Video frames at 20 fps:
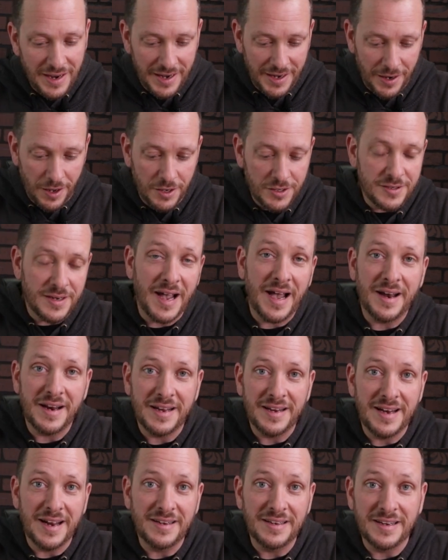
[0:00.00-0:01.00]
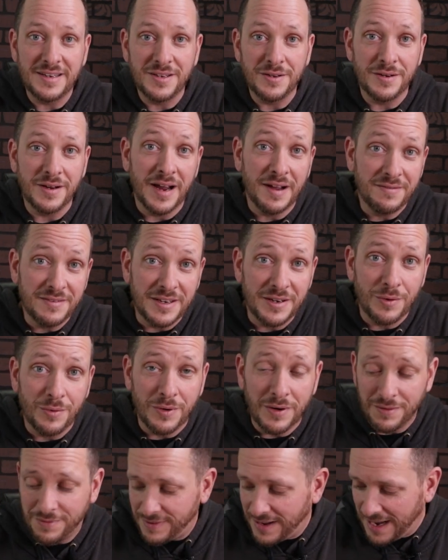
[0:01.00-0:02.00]
and also how to connect it to your FT
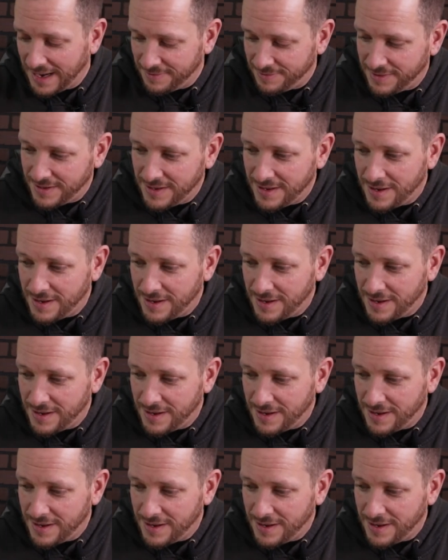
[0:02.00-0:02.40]
Aura 5.